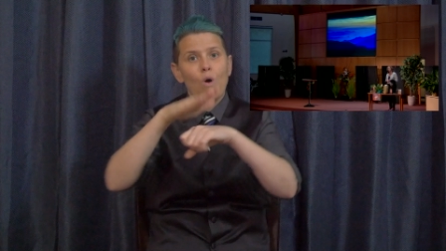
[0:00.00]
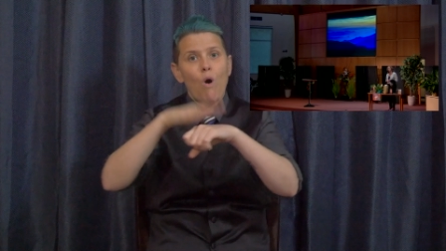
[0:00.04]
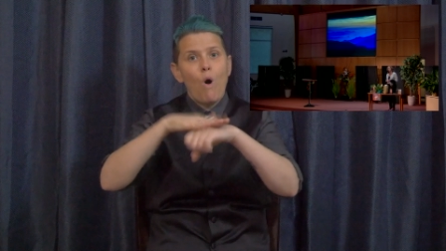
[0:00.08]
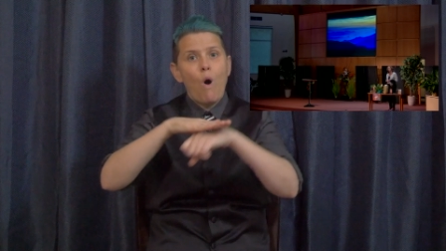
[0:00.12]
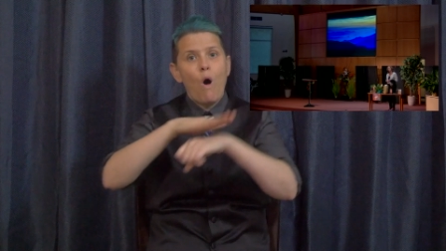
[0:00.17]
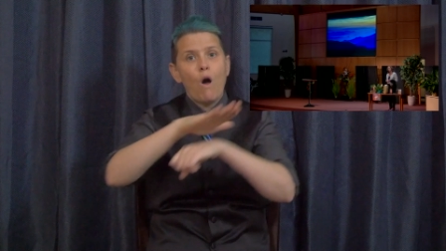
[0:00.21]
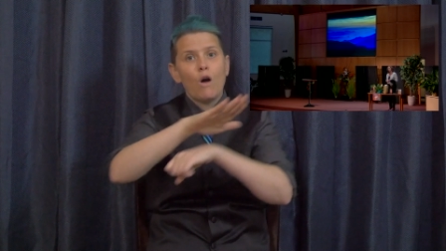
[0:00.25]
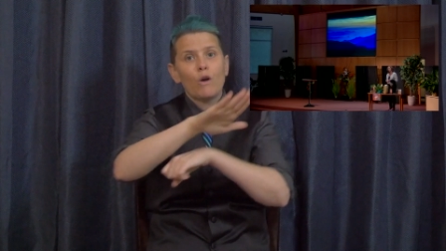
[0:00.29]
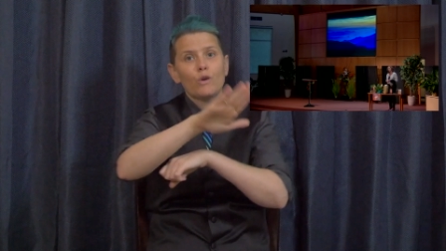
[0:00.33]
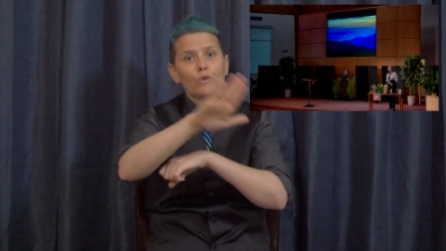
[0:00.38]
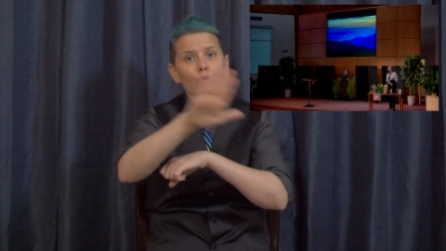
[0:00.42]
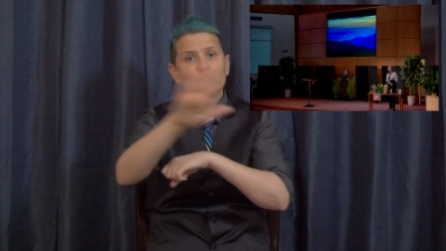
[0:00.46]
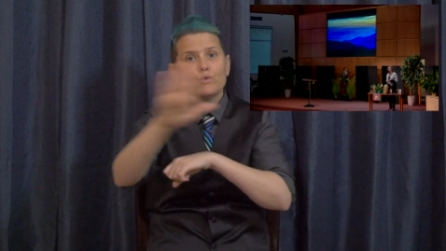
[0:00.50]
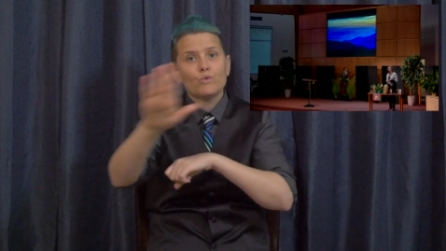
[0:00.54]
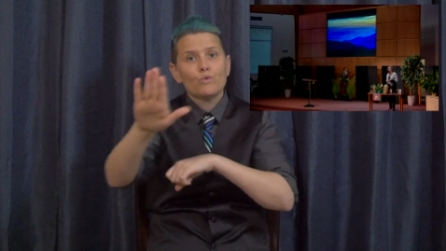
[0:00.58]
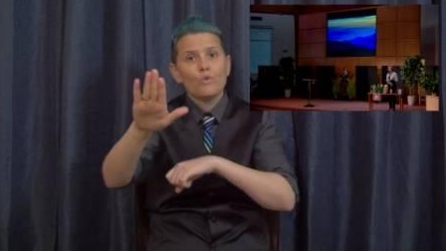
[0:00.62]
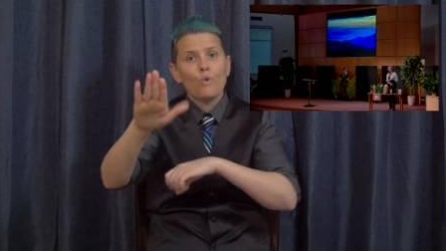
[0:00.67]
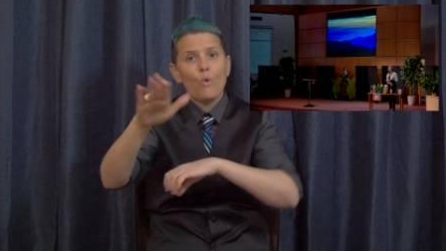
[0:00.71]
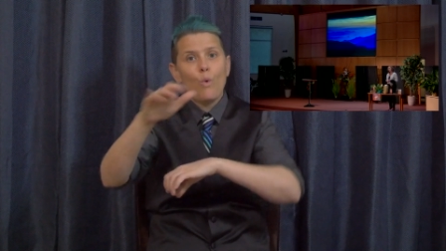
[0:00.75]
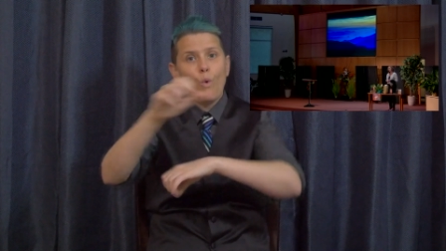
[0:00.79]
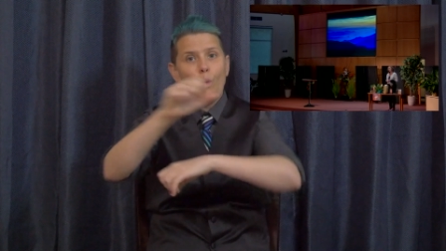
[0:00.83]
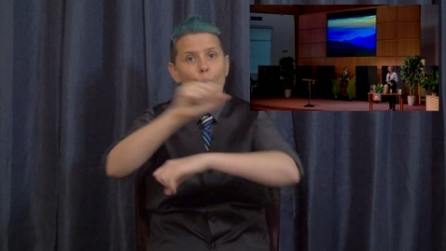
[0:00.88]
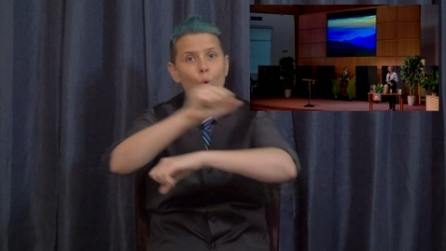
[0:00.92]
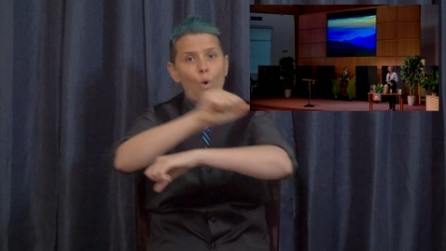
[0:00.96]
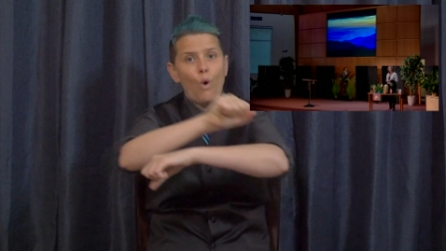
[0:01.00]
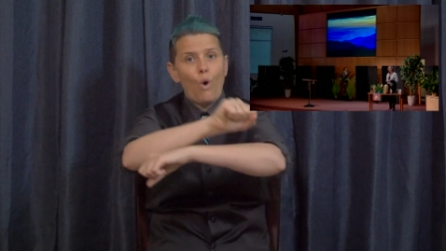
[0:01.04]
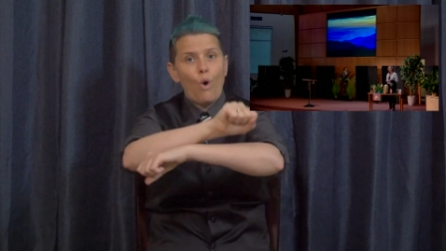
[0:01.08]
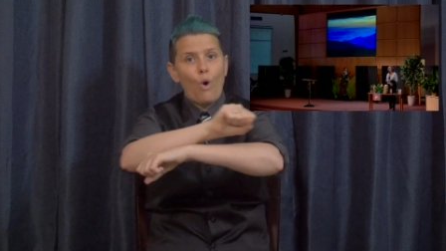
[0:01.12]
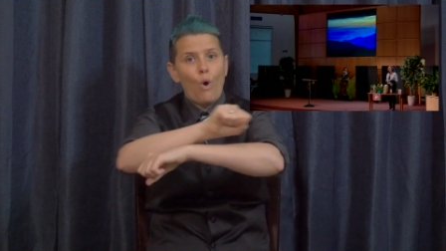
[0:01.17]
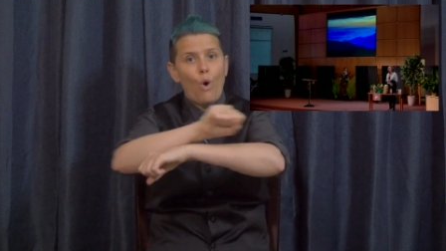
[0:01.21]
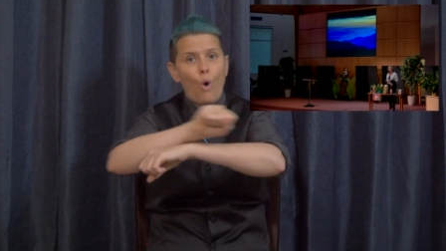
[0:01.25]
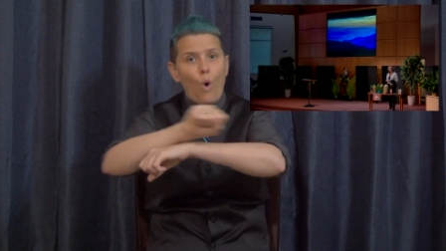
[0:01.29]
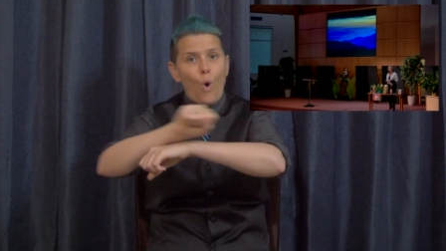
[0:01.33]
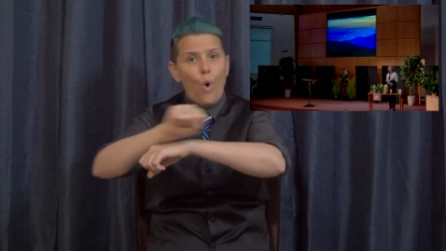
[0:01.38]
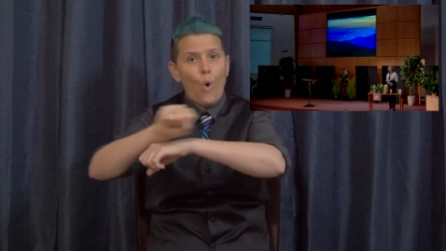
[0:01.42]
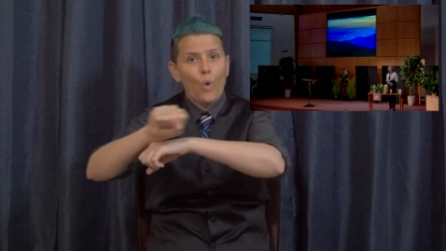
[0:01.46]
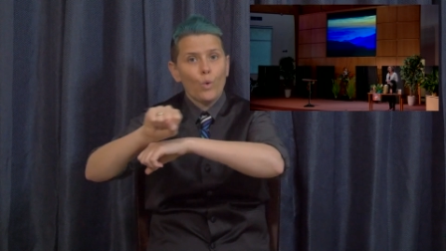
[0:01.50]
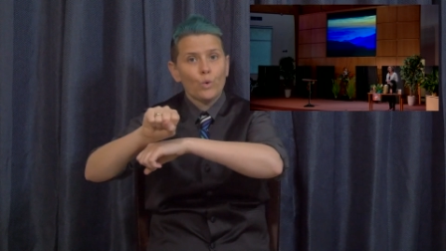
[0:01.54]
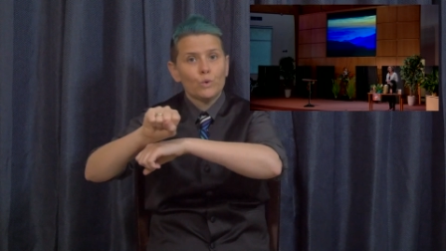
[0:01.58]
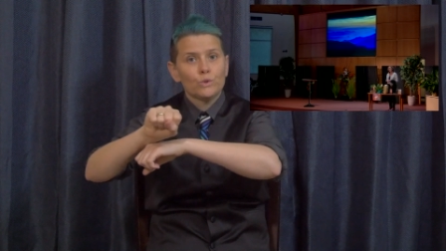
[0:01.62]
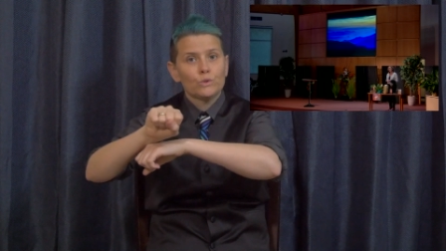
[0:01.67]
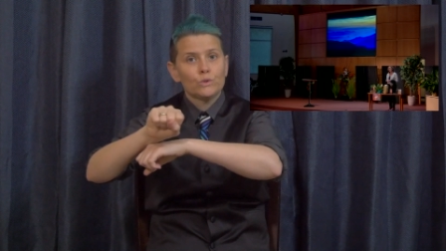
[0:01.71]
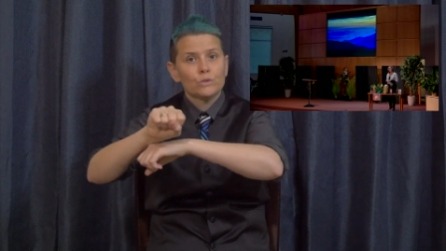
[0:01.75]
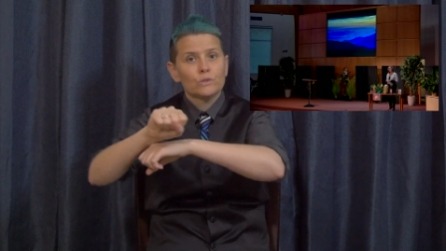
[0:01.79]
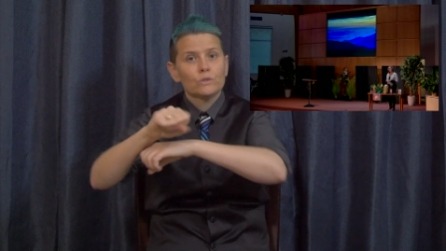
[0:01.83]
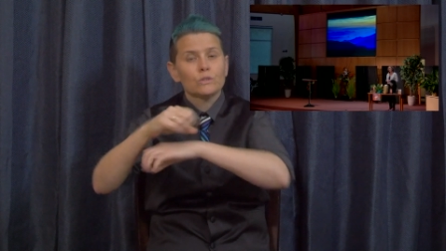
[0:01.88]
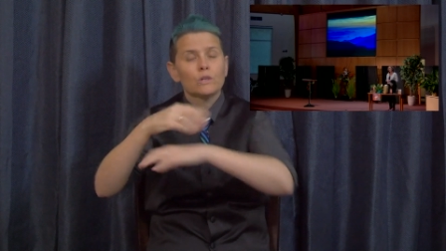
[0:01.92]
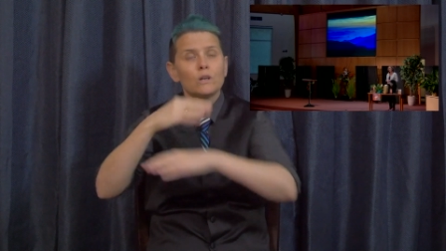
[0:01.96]
to Light it as you
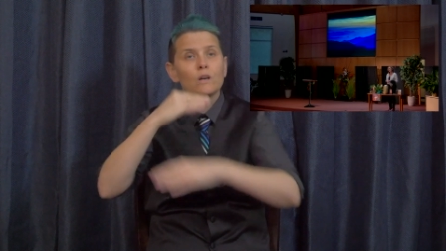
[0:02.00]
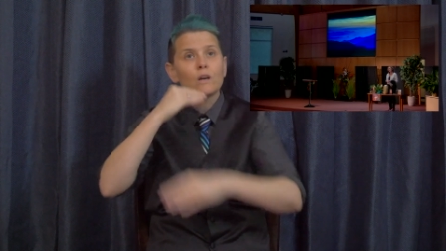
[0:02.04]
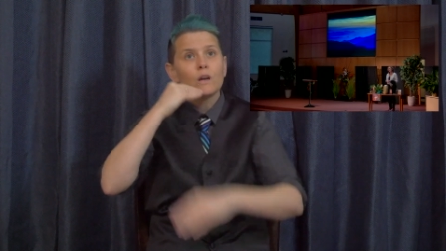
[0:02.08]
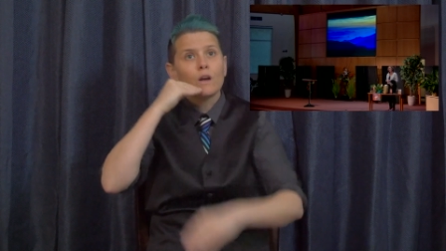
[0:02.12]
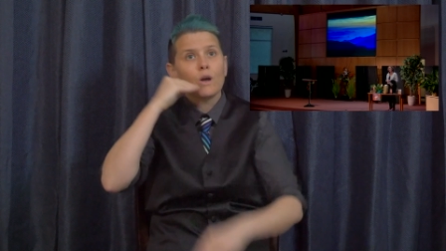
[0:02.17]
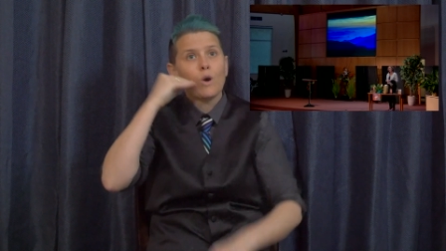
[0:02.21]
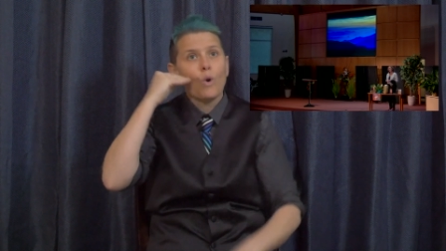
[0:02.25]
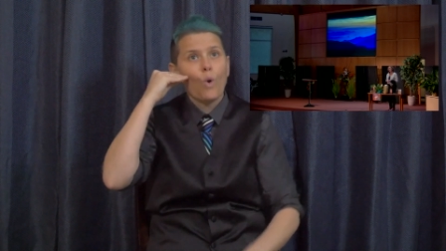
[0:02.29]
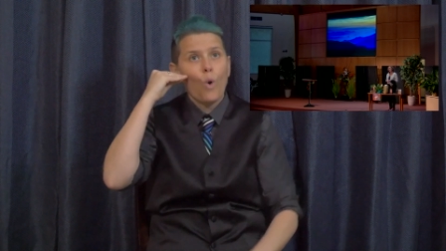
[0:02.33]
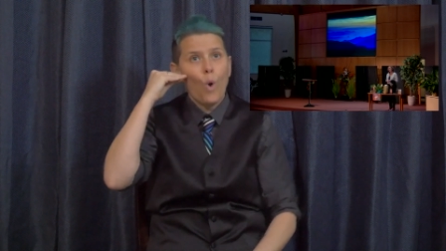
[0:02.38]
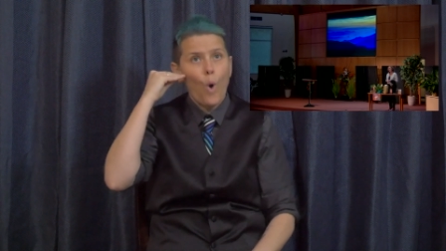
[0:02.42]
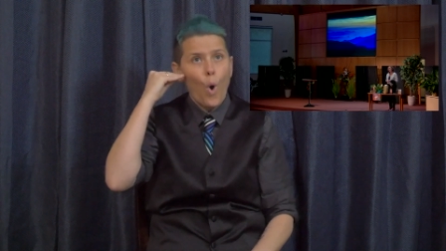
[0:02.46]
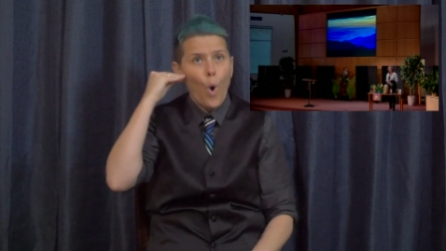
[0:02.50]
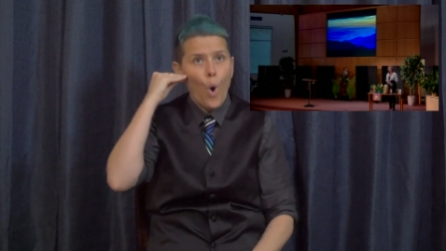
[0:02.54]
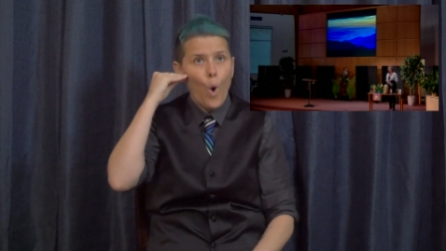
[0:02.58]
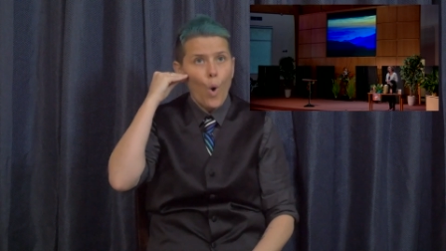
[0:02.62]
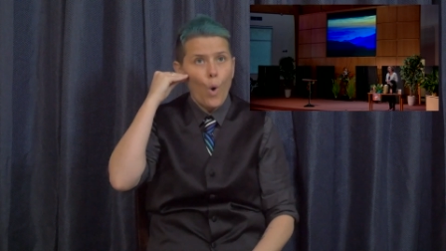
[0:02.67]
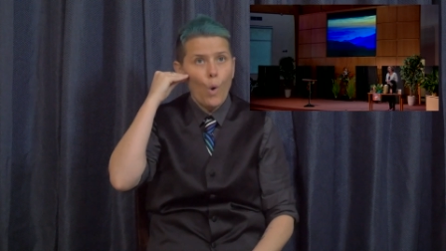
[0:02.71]
connect with